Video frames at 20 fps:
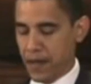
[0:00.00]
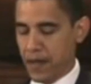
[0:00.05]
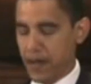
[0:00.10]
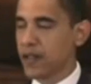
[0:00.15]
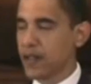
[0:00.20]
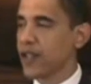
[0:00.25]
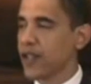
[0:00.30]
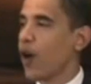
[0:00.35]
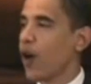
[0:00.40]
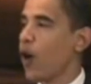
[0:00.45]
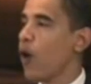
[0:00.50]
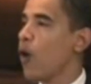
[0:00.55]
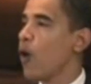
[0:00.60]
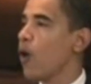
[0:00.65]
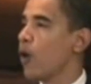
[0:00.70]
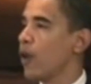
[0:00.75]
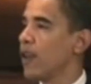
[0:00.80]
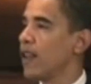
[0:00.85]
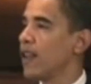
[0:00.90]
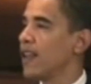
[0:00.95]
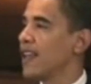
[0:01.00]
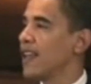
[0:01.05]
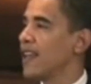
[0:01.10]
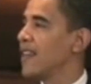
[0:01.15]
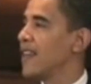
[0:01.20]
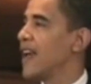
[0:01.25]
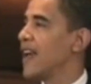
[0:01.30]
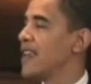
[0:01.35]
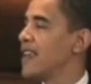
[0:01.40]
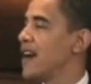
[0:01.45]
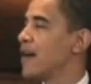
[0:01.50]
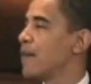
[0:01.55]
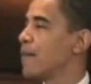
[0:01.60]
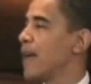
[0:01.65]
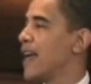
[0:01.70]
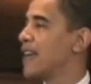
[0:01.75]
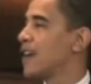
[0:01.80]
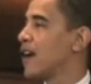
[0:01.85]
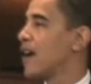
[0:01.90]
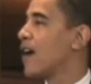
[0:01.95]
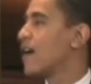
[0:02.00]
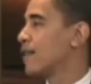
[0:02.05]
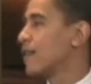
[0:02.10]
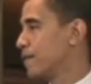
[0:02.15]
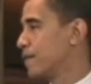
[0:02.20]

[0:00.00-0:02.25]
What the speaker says: There's a hole in that young man's heart,